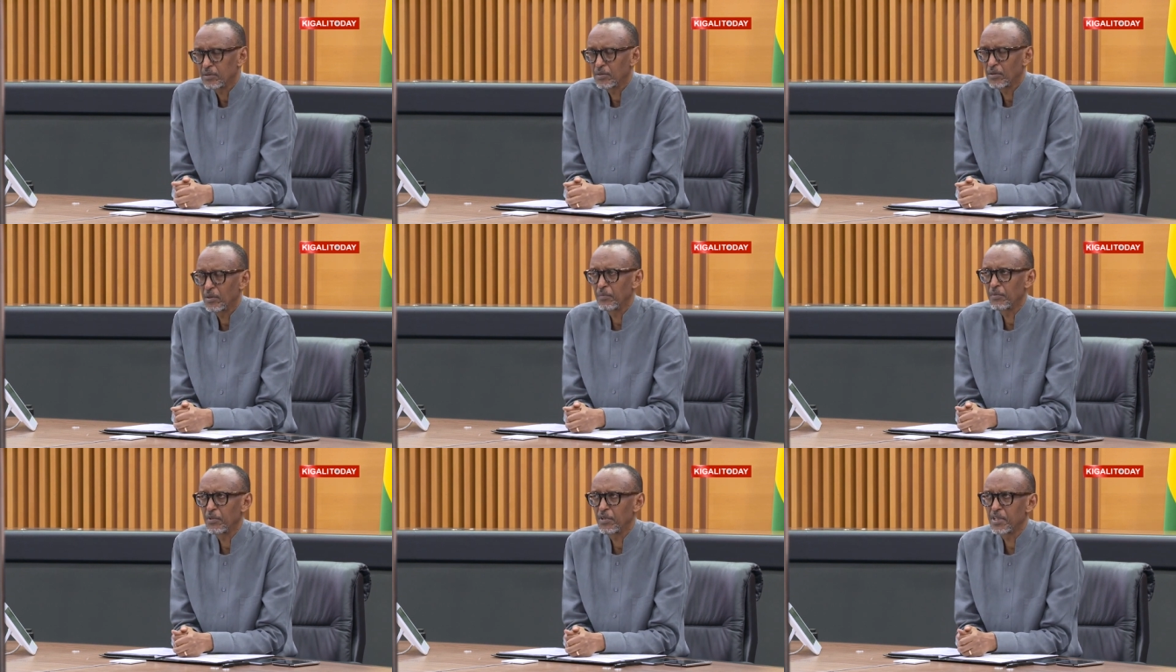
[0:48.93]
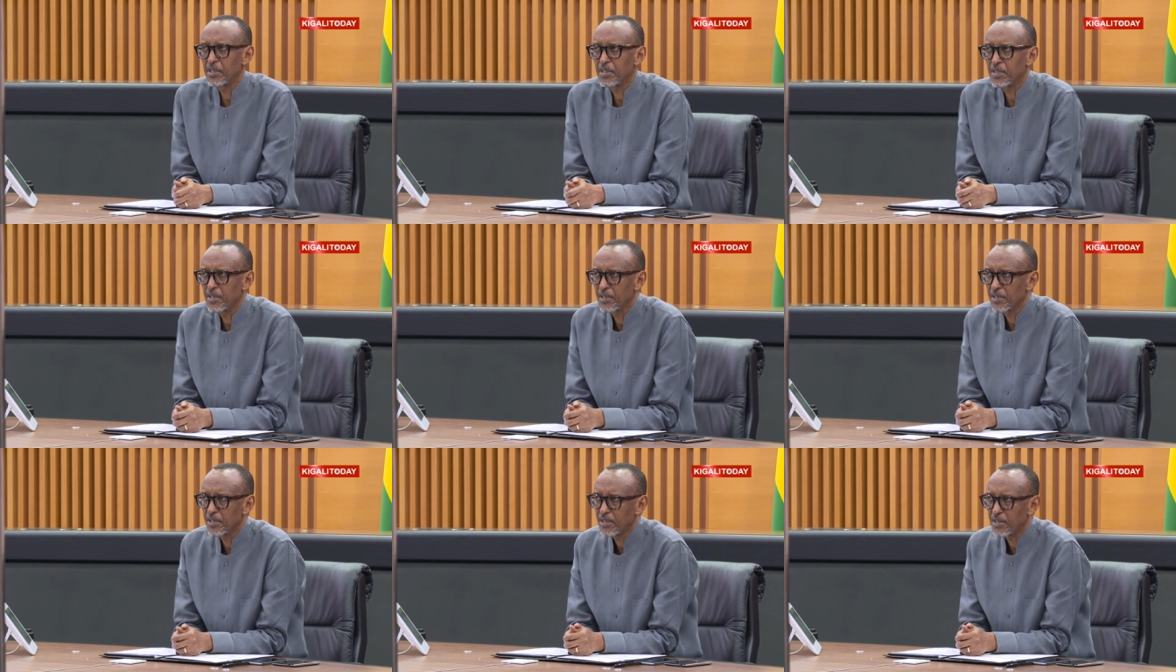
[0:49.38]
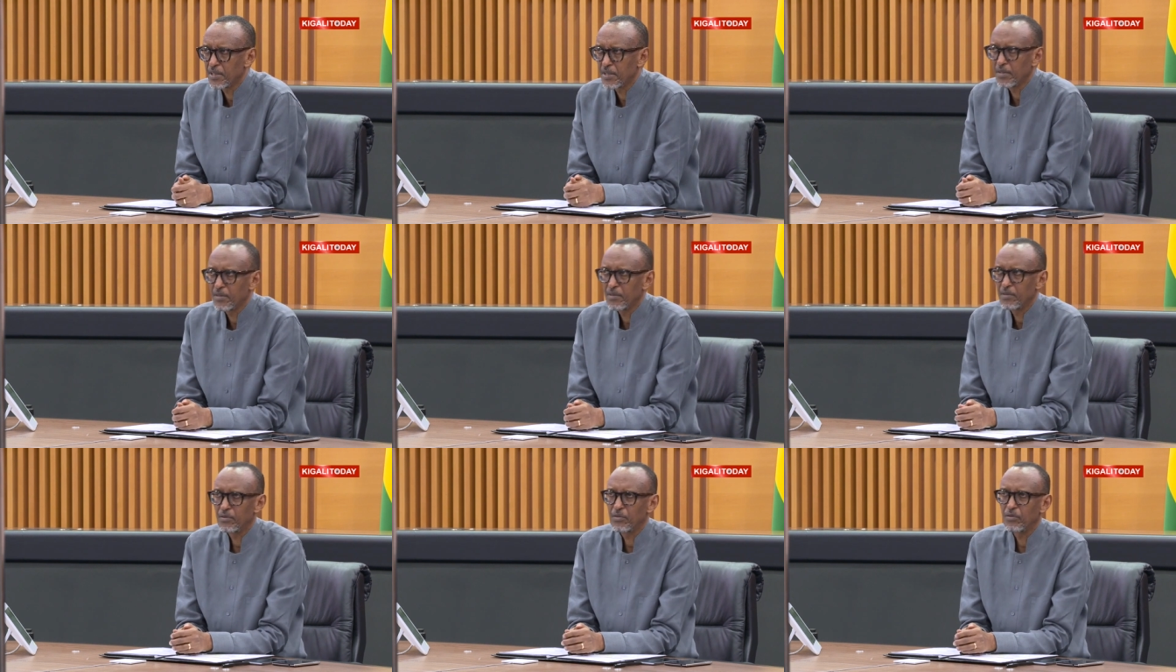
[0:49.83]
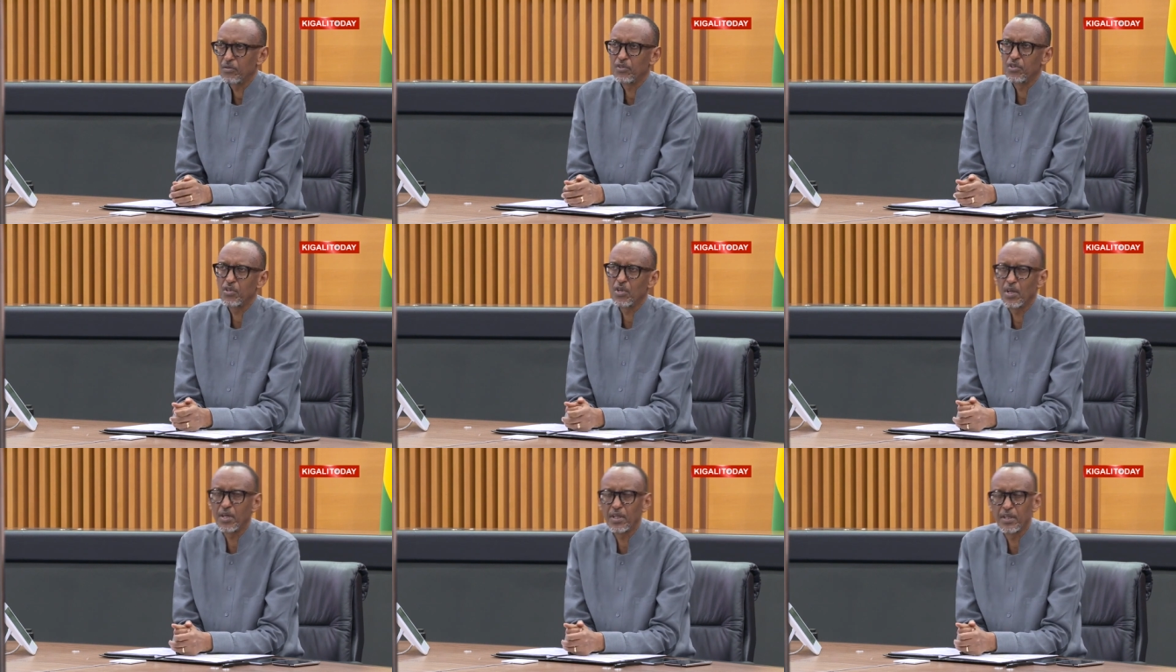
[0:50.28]
communities to
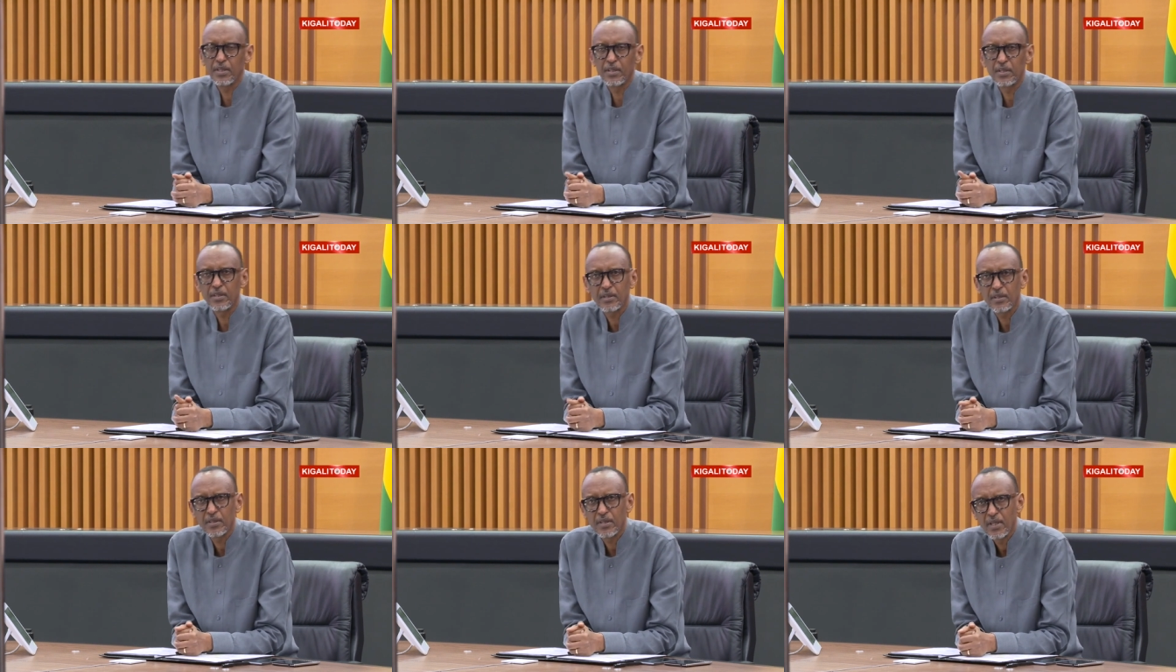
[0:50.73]
join